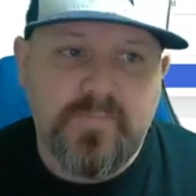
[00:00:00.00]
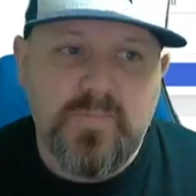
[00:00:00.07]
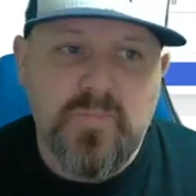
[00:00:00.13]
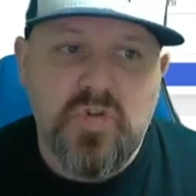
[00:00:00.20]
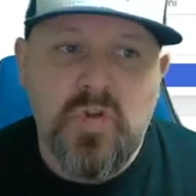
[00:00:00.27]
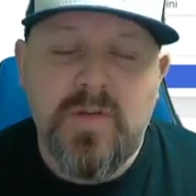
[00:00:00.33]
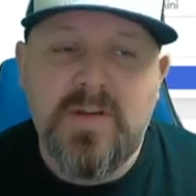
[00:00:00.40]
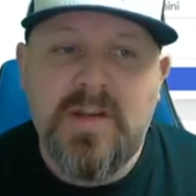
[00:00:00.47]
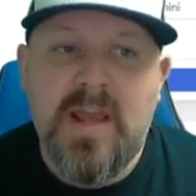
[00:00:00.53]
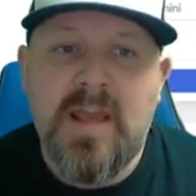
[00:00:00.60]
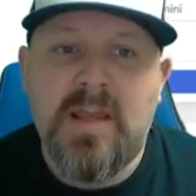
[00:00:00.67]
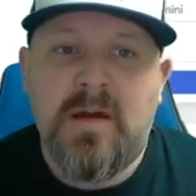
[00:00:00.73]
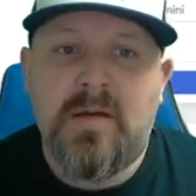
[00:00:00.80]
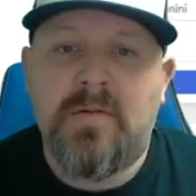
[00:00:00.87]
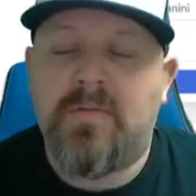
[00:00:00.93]
So the
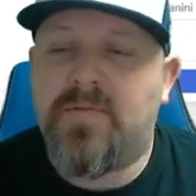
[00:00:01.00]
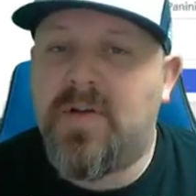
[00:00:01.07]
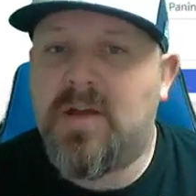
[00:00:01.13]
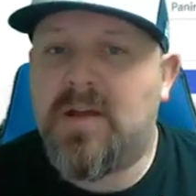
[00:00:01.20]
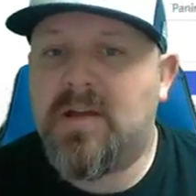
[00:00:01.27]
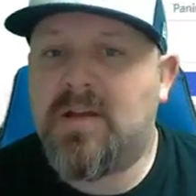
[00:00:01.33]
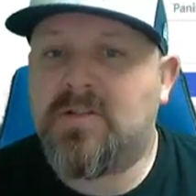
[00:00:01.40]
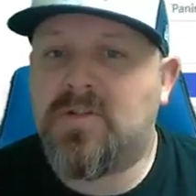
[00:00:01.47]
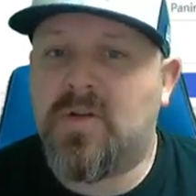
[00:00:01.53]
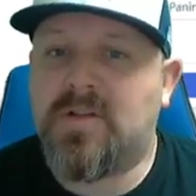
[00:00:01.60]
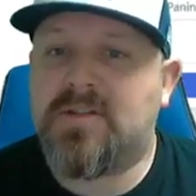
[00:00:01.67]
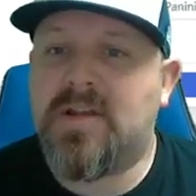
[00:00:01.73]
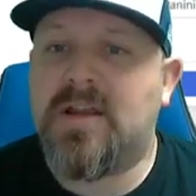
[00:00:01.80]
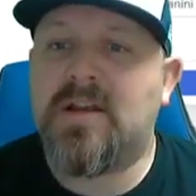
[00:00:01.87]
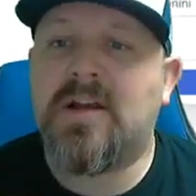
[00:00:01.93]
day of, so
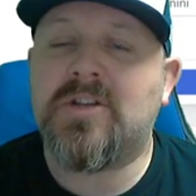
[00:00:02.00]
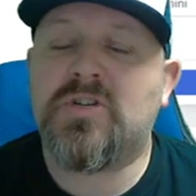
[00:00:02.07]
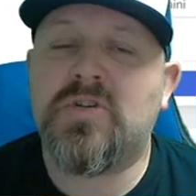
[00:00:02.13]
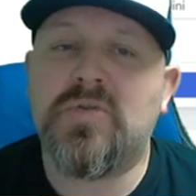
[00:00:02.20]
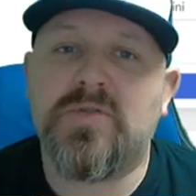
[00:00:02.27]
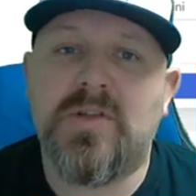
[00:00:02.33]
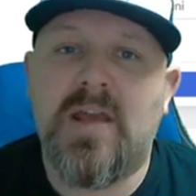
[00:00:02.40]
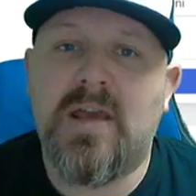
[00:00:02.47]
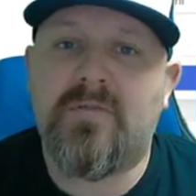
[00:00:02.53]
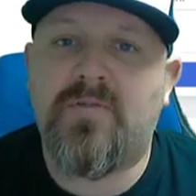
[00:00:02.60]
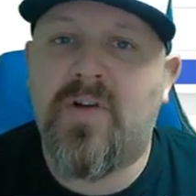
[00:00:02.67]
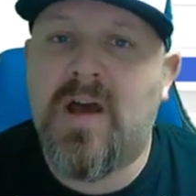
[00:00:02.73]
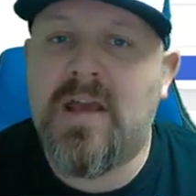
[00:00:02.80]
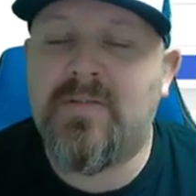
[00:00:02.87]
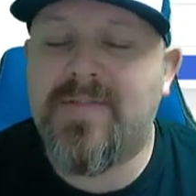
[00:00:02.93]
let's say on Tuesday at
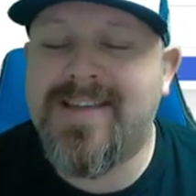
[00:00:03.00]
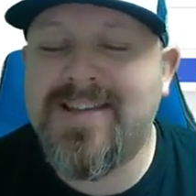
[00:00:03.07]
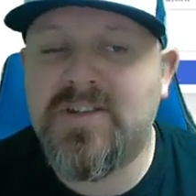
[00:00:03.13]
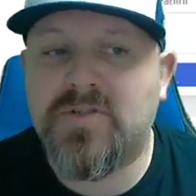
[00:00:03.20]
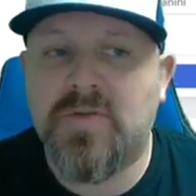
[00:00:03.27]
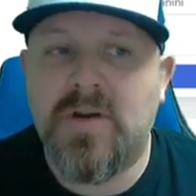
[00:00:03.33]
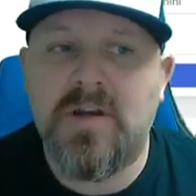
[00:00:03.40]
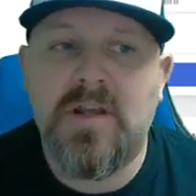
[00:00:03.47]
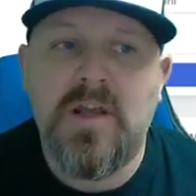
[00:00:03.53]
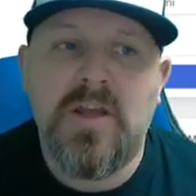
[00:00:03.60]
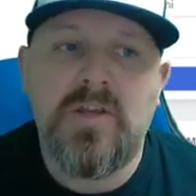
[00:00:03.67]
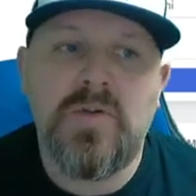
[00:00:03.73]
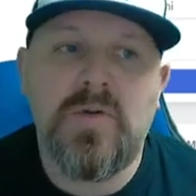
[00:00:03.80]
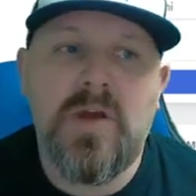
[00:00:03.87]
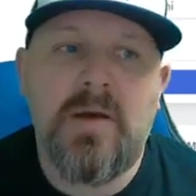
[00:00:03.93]
5 Eastern,
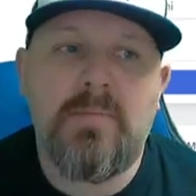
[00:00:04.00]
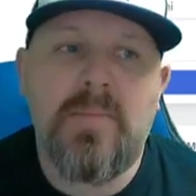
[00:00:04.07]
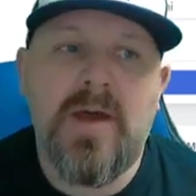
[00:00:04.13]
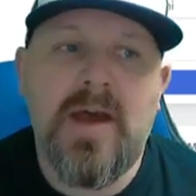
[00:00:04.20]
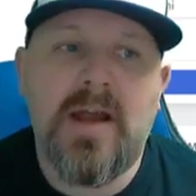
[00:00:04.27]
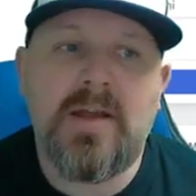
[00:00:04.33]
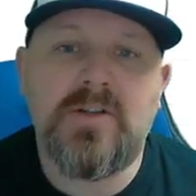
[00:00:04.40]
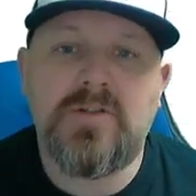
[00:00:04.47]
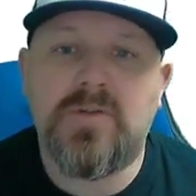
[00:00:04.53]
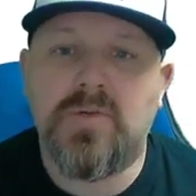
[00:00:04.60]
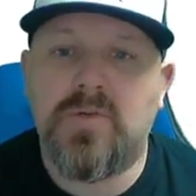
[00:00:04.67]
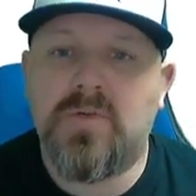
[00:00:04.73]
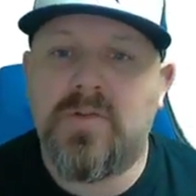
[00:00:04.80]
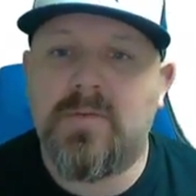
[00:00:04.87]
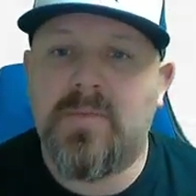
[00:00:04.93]
you come back
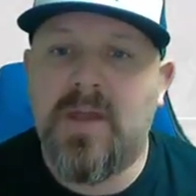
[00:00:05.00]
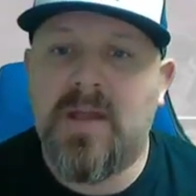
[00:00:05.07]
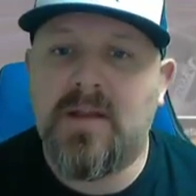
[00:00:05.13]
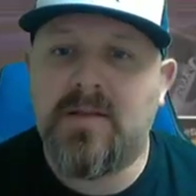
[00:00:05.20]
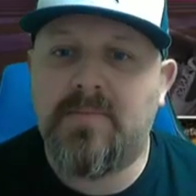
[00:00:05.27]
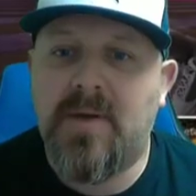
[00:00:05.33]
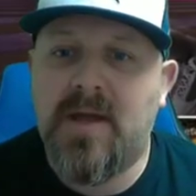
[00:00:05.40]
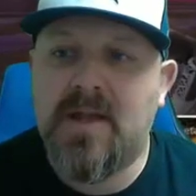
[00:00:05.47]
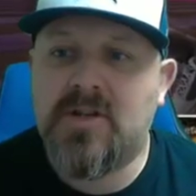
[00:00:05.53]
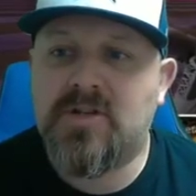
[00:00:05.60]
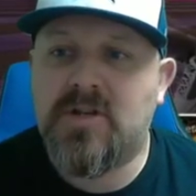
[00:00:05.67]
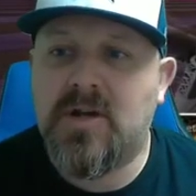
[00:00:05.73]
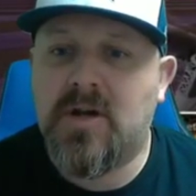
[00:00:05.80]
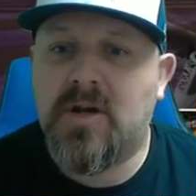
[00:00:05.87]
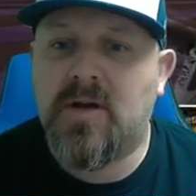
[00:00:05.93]
to the main page
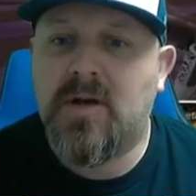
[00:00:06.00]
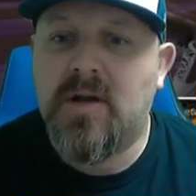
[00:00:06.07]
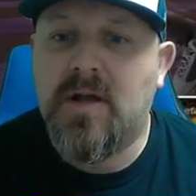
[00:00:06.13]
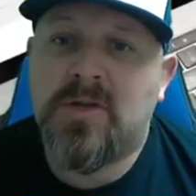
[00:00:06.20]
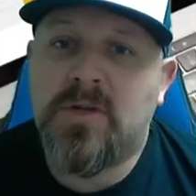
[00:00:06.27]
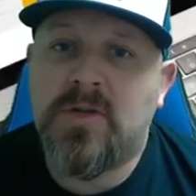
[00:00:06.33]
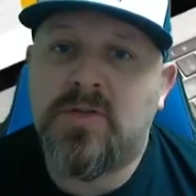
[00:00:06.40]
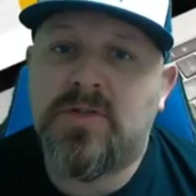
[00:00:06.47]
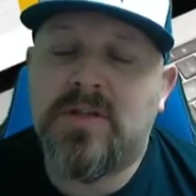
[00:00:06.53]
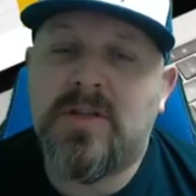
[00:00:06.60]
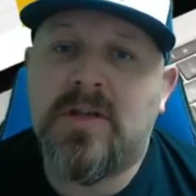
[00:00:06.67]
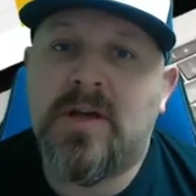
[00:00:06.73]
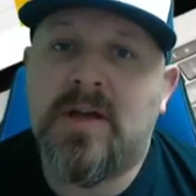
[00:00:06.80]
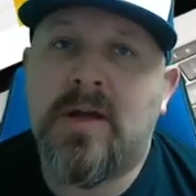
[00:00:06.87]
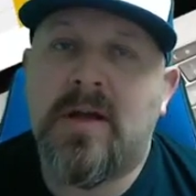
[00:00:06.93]
here. usually
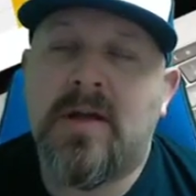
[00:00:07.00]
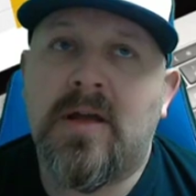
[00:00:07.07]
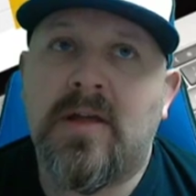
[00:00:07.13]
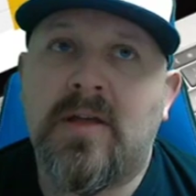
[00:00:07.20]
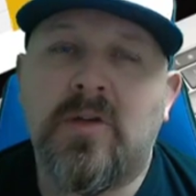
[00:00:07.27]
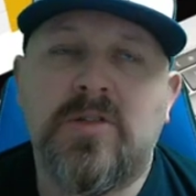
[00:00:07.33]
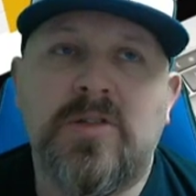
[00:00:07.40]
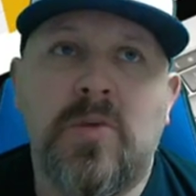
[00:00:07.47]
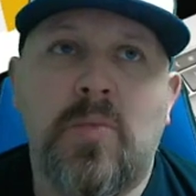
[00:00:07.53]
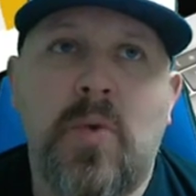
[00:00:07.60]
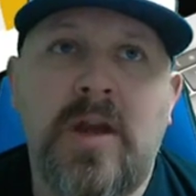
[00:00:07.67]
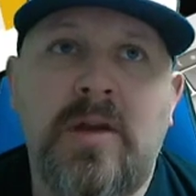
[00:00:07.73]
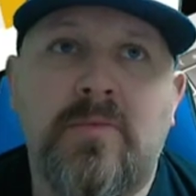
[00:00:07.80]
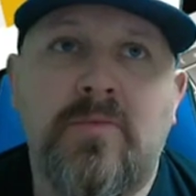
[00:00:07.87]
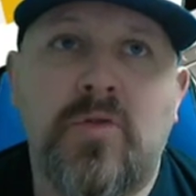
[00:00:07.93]
I think it's the
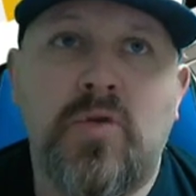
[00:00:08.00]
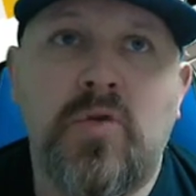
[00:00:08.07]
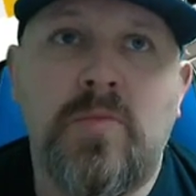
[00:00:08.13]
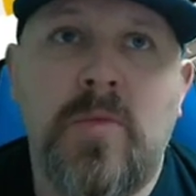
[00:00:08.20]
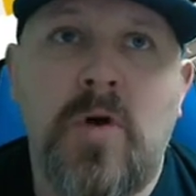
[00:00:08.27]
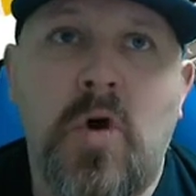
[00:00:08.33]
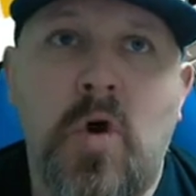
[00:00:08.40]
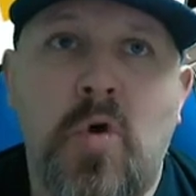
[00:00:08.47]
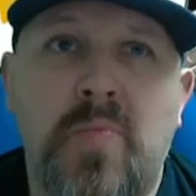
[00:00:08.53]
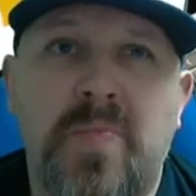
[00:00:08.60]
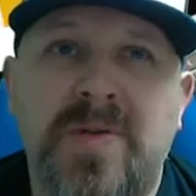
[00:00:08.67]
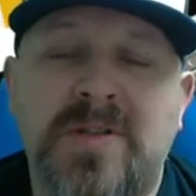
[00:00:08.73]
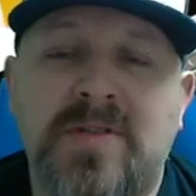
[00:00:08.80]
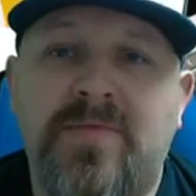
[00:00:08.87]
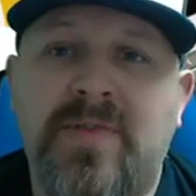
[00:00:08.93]
waiting room
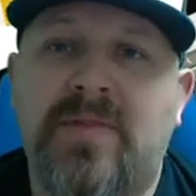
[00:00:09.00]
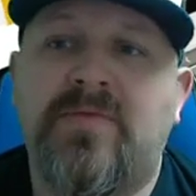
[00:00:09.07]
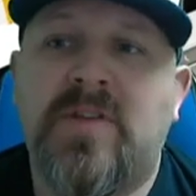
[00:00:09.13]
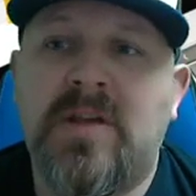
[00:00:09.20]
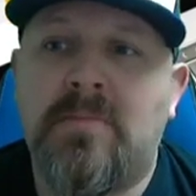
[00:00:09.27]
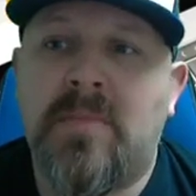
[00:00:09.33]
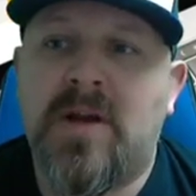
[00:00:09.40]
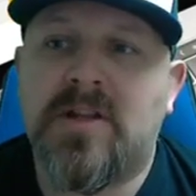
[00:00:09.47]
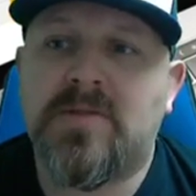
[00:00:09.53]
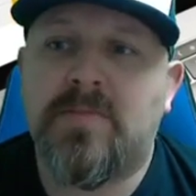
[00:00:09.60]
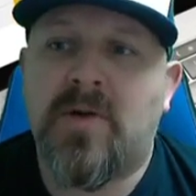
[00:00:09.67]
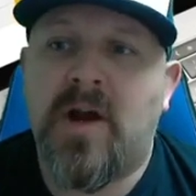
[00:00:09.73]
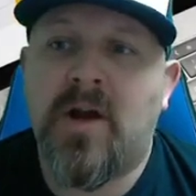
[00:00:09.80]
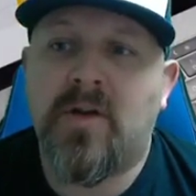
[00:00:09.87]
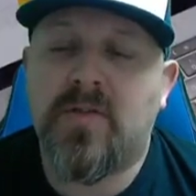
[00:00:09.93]
opens 15 minutes
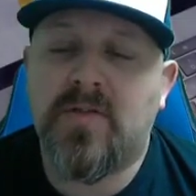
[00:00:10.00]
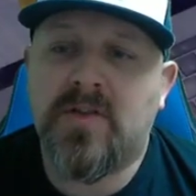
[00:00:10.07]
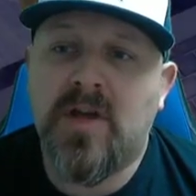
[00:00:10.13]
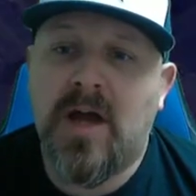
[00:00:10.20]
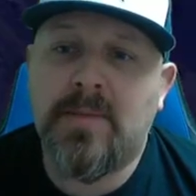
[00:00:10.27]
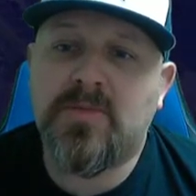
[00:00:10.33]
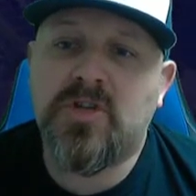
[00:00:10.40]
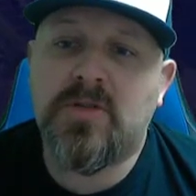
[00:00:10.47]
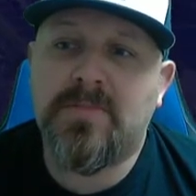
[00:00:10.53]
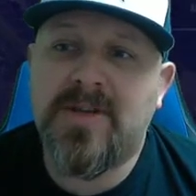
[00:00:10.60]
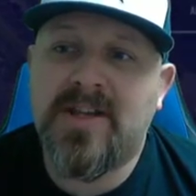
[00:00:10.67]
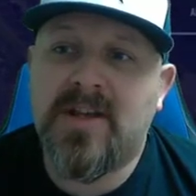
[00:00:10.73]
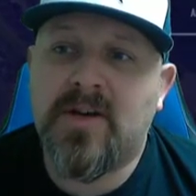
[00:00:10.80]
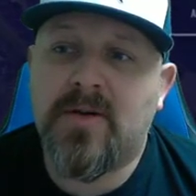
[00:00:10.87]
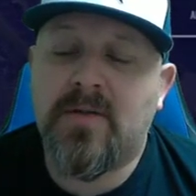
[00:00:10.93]
prior to the time, so you'd
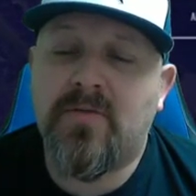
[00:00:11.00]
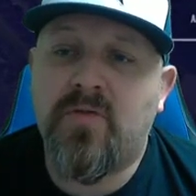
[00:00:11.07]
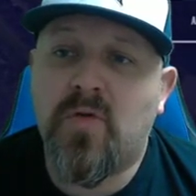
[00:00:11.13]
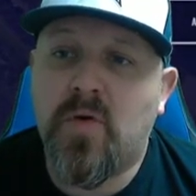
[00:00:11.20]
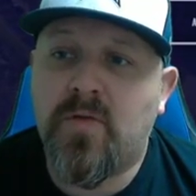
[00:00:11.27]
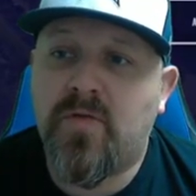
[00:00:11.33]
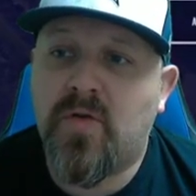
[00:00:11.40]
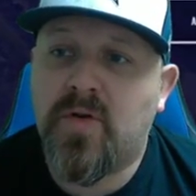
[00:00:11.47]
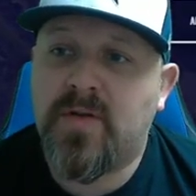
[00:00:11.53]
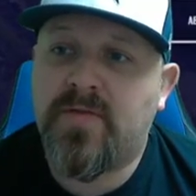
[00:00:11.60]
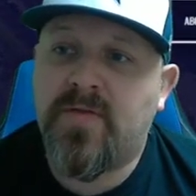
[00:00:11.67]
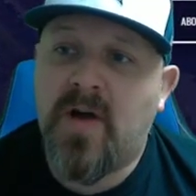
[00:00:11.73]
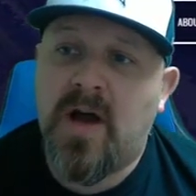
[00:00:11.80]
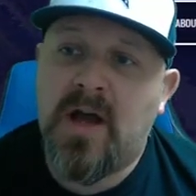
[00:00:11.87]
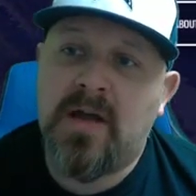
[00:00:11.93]
be here at
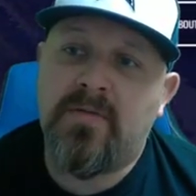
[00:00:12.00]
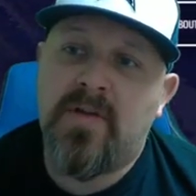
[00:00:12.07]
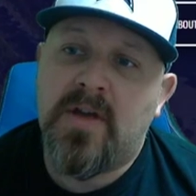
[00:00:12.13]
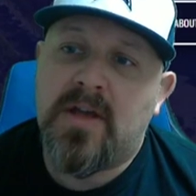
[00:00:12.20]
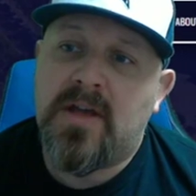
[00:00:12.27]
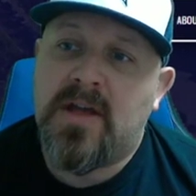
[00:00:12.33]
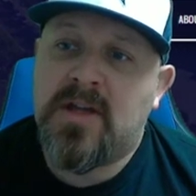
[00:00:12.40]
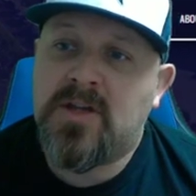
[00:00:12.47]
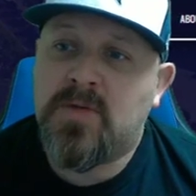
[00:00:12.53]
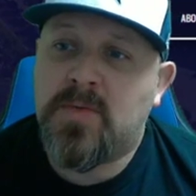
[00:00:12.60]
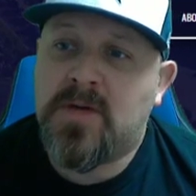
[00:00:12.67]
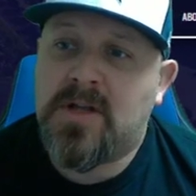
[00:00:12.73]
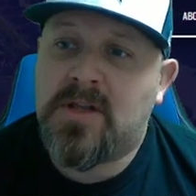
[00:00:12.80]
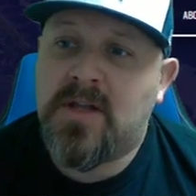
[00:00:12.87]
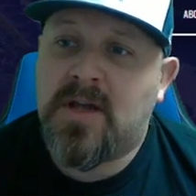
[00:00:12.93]
4:45, and you
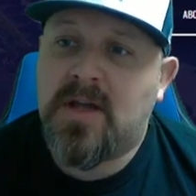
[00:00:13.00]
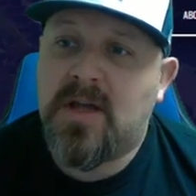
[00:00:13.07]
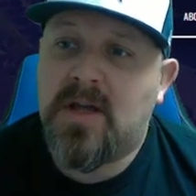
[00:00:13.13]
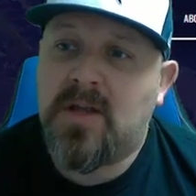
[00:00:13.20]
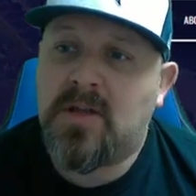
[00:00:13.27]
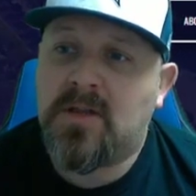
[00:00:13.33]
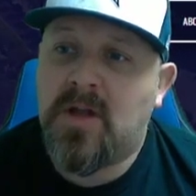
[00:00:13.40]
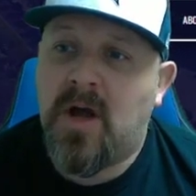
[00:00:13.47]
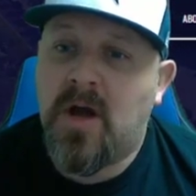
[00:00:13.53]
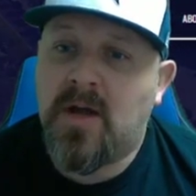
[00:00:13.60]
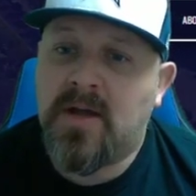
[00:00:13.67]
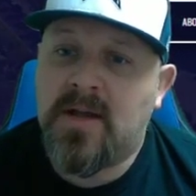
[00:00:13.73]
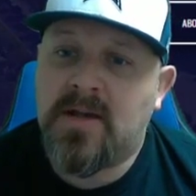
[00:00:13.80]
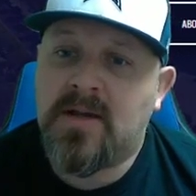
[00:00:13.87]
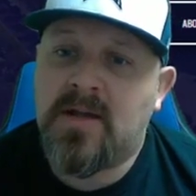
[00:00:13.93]
would click
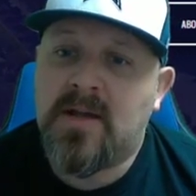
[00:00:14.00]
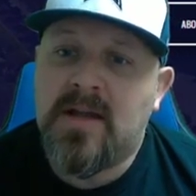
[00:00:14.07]
log in.